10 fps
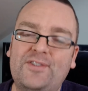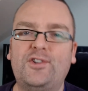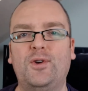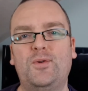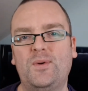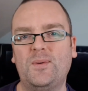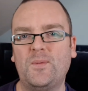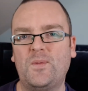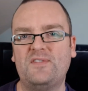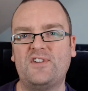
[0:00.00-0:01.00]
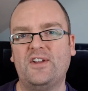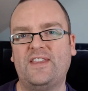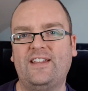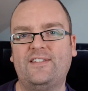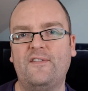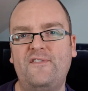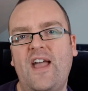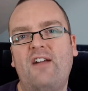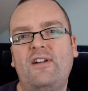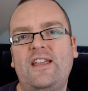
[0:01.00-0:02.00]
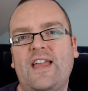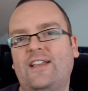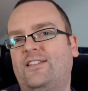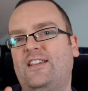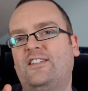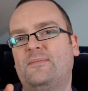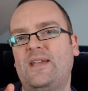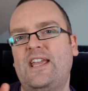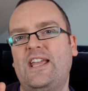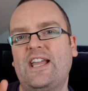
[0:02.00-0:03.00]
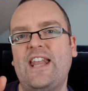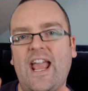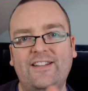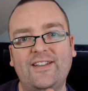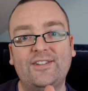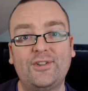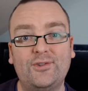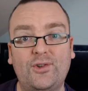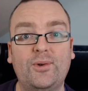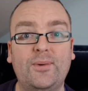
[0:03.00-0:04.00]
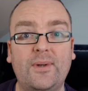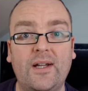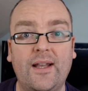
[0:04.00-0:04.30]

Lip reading: So we've got this fairy that seems to be connected to